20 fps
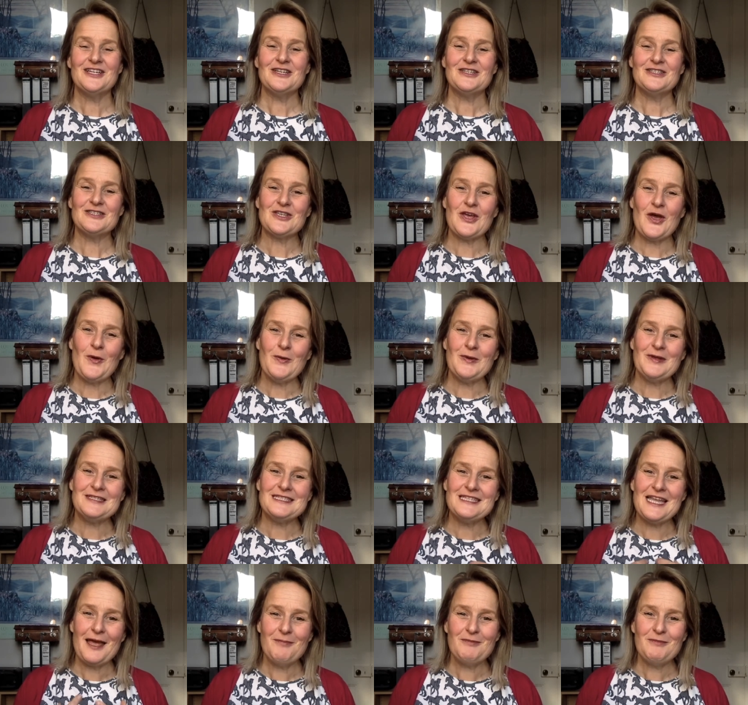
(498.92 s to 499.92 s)
So
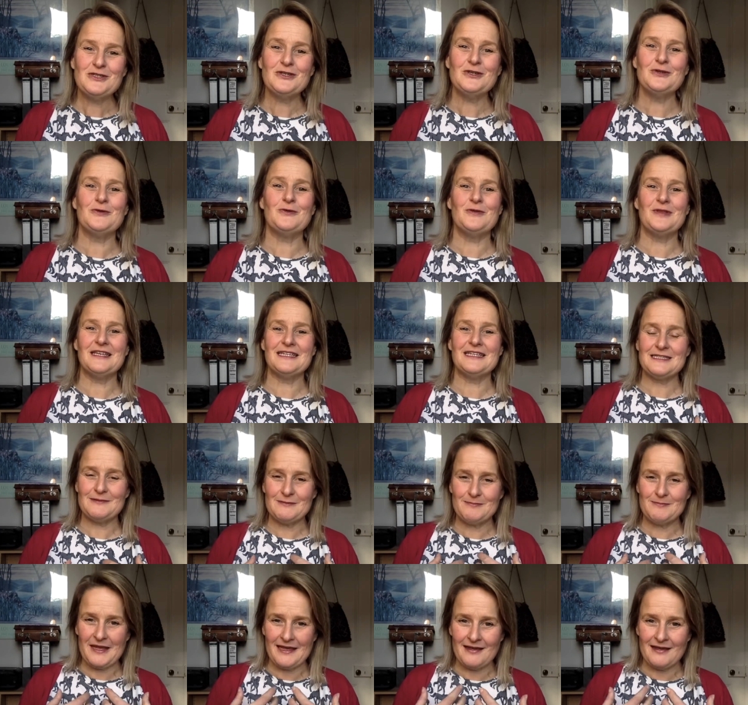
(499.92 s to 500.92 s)
step two, this
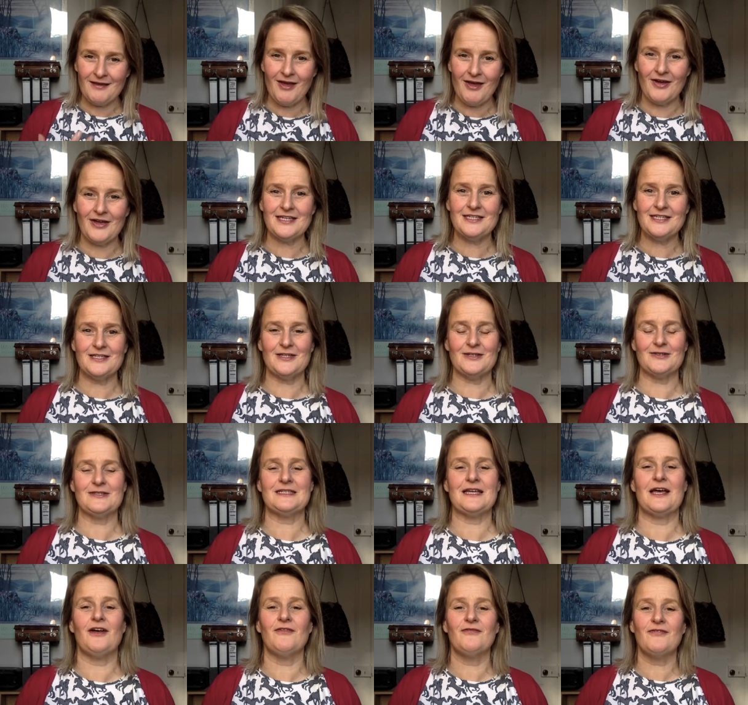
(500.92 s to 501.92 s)
being kind to
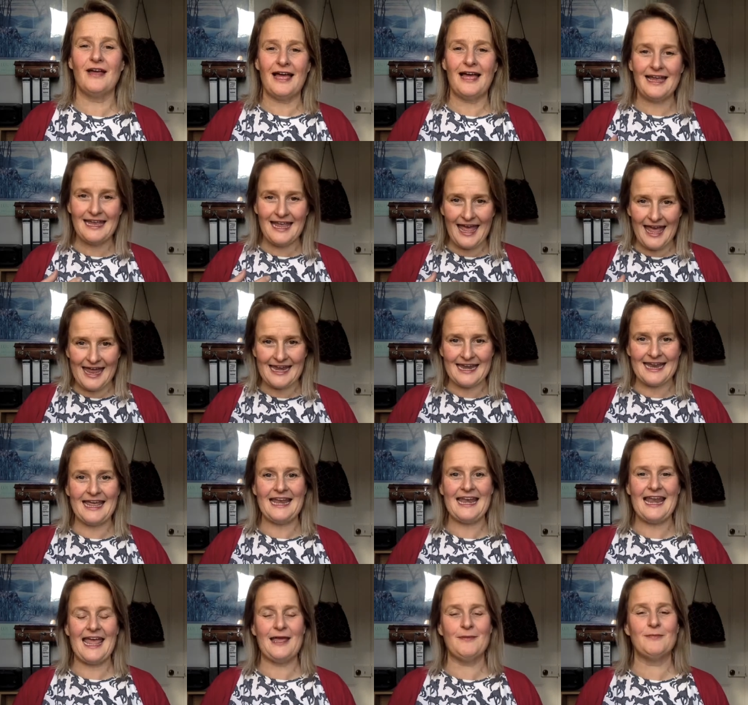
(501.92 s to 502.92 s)
yourself, again,
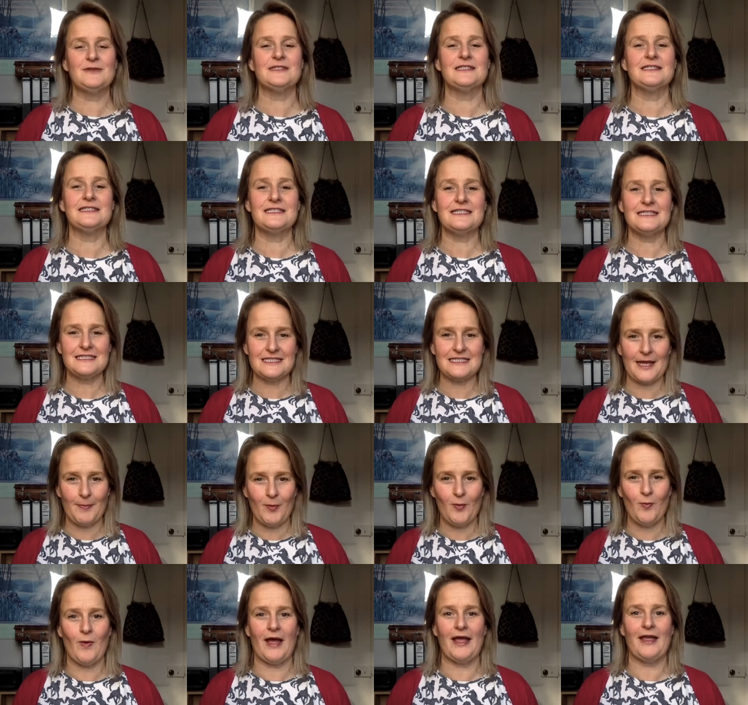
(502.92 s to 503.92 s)
enables us to step
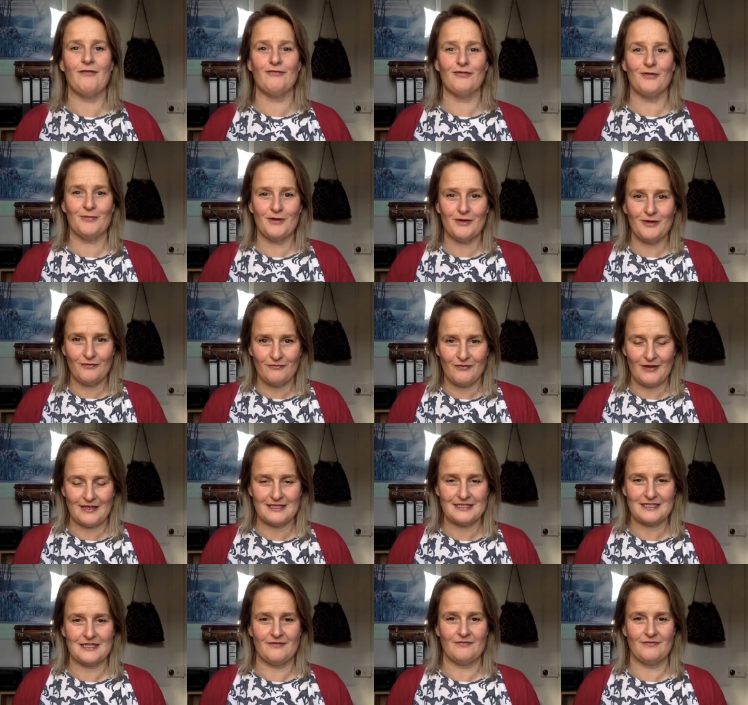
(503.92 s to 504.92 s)
away from the
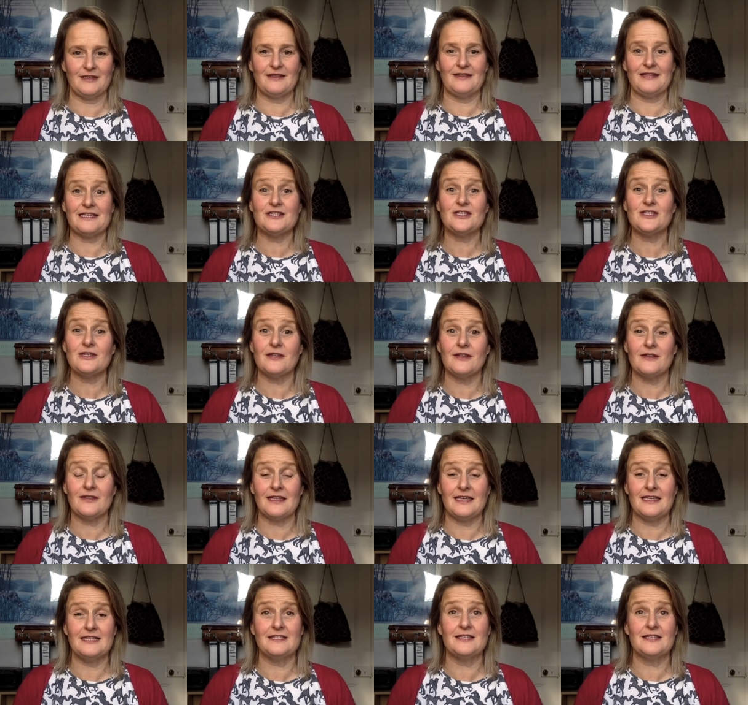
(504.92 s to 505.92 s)
defensive, these,
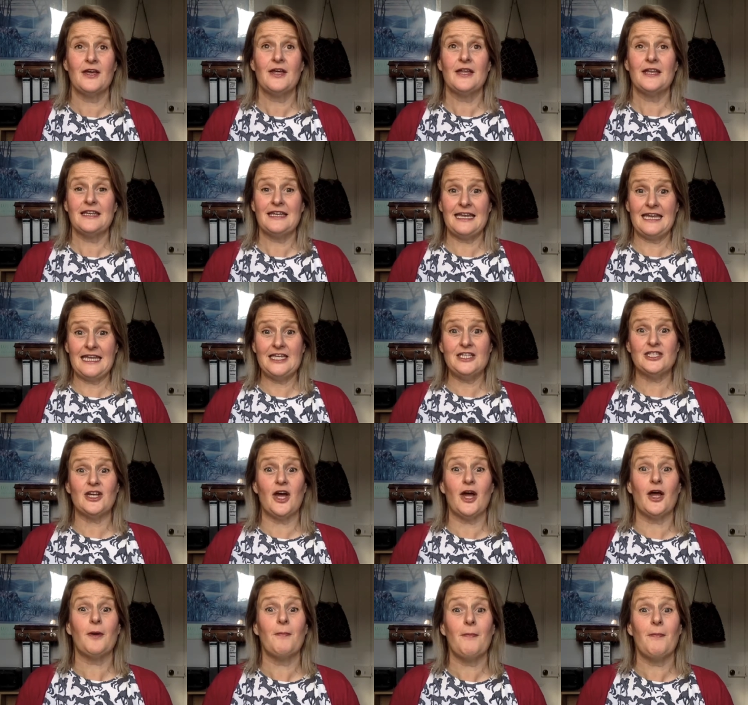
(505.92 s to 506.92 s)
these
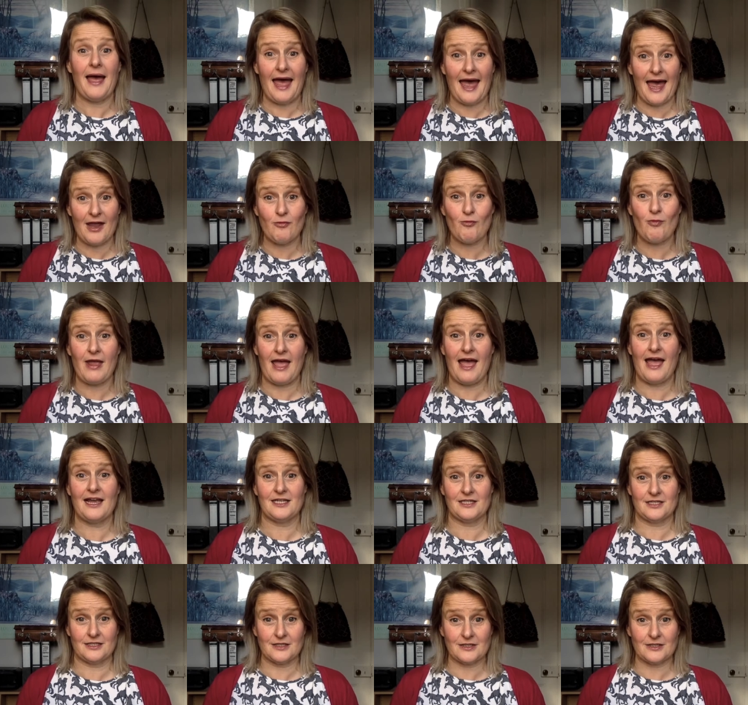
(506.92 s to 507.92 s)
knee-jerk bad
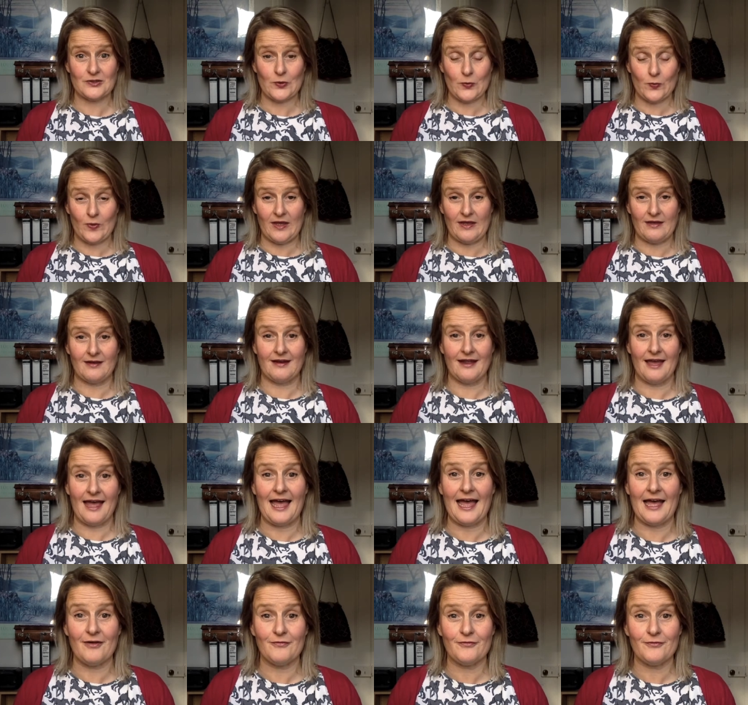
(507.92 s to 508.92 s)
reactions that we can
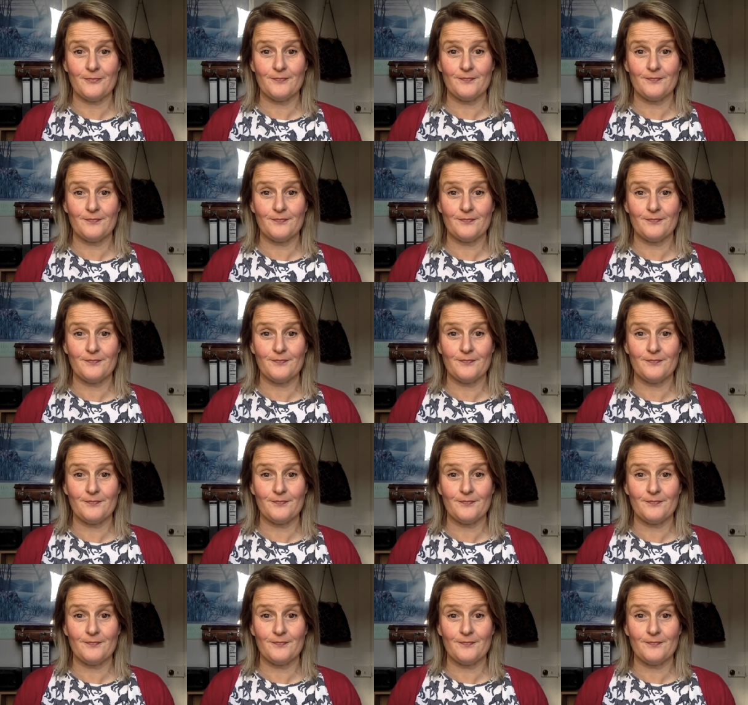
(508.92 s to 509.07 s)
have.